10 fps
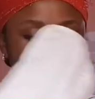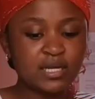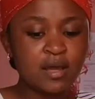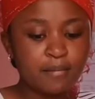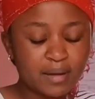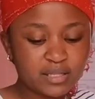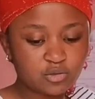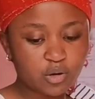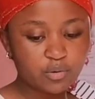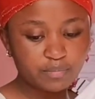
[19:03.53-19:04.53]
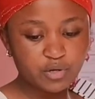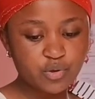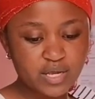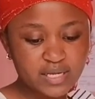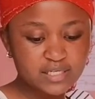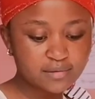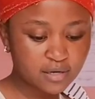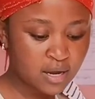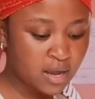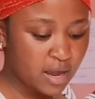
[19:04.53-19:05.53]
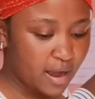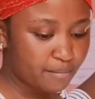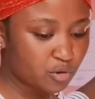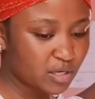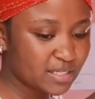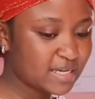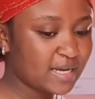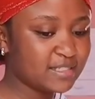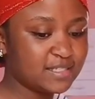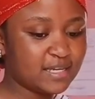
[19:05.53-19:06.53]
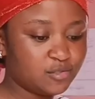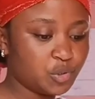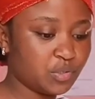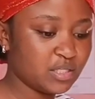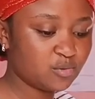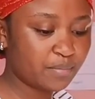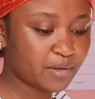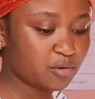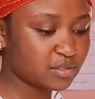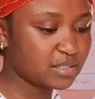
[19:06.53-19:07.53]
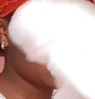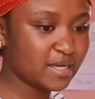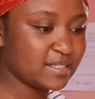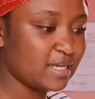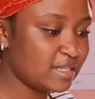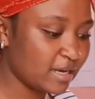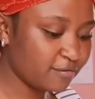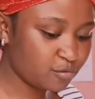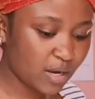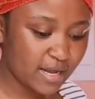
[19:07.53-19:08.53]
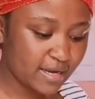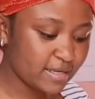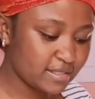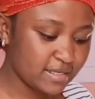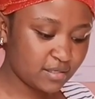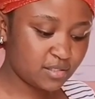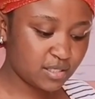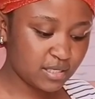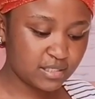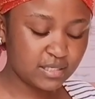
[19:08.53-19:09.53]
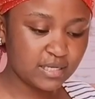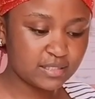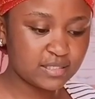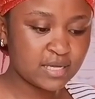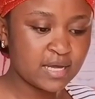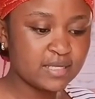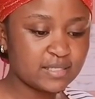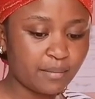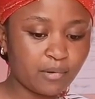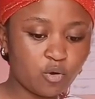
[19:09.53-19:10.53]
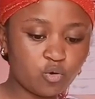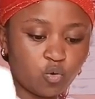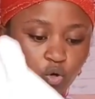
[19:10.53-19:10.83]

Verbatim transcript: yet, but that one will be doing it um, more later. Let's just do this one because this one is a thrift one and it needs it needs some good